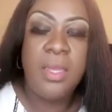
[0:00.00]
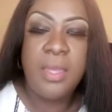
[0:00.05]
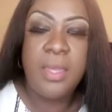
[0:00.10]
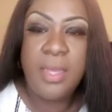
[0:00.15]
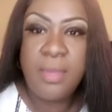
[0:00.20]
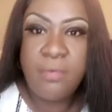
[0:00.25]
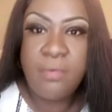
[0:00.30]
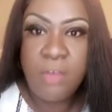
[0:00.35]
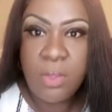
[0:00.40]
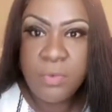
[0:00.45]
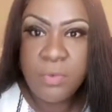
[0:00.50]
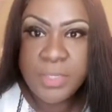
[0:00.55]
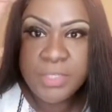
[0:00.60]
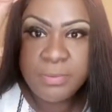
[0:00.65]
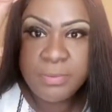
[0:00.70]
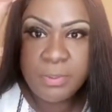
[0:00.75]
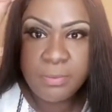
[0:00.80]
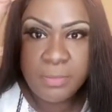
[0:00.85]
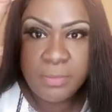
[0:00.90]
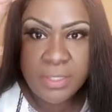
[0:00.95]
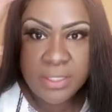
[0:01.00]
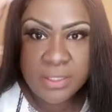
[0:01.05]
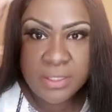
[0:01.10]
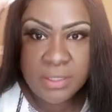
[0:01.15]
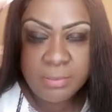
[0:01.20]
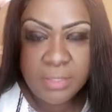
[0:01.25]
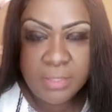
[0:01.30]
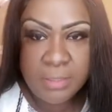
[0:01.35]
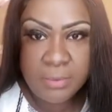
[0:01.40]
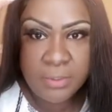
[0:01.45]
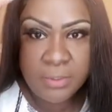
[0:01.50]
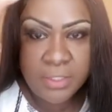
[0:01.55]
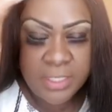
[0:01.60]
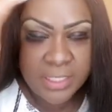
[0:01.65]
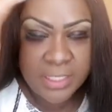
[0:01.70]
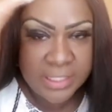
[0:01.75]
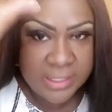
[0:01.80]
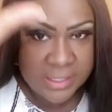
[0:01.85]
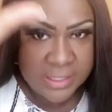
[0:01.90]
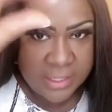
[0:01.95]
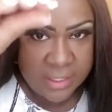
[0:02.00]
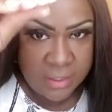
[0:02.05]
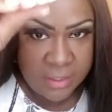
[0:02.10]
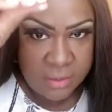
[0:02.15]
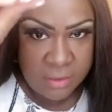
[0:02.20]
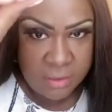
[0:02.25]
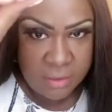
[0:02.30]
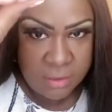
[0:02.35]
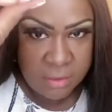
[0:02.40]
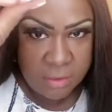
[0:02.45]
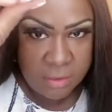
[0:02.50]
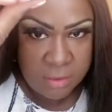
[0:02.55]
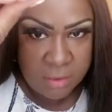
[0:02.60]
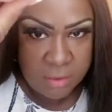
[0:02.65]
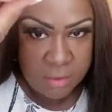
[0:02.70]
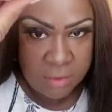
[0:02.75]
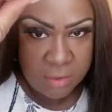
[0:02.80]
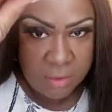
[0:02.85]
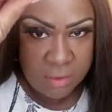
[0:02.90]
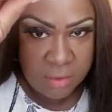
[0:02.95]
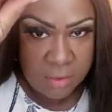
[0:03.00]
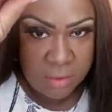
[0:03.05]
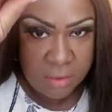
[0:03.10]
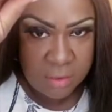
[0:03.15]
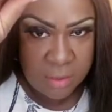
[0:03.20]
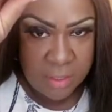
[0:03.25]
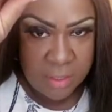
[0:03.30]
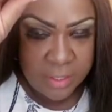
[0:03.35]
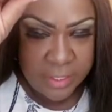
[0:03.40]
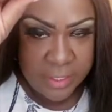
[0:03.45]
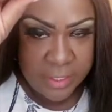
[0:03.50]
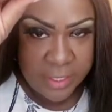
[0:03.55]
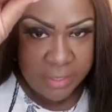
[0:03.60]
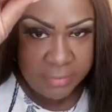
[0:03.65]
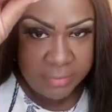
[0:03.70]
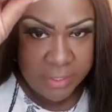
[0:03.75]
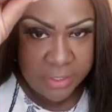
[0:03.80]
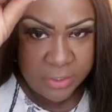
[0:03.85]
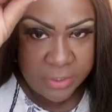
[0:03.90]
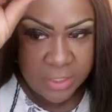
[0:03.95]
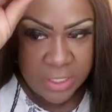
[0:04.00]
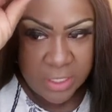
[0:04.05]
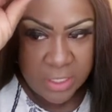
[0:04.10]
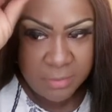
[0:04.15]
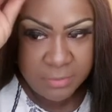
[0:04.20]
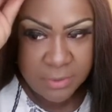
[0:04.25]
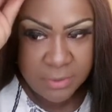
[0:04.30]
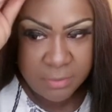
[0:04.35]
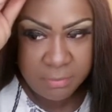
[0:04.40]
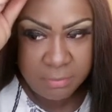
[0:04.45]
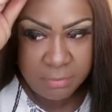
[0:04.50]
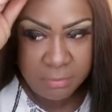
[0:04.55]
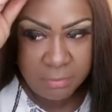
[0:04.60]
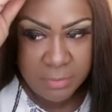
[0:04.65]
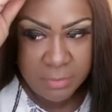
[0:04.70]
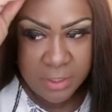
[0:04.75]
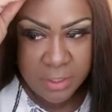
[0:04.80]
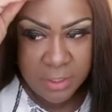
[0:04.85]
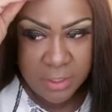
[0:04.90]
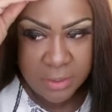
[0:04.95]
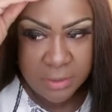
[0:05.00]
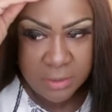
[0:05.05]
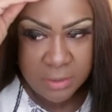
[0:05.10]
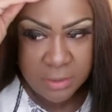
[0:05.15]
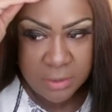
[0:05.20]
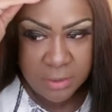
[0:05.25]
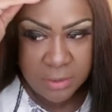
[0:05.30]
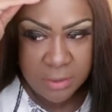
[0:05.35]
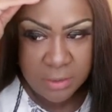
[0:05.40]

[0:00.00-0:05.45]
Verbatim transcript: I've always been blessed to be able to excel at my jobs because